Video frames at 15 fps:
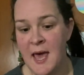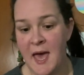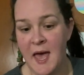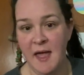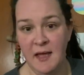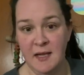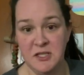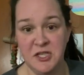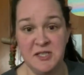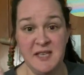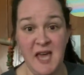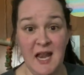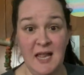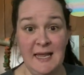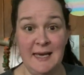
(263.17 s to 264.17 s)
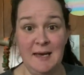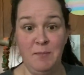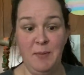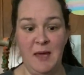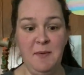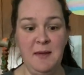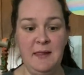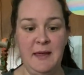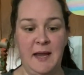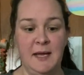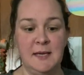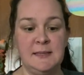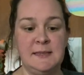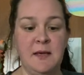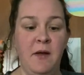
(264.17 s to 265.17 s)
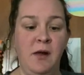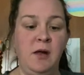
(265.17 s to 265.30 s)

It's just kind of like a baby lettuce.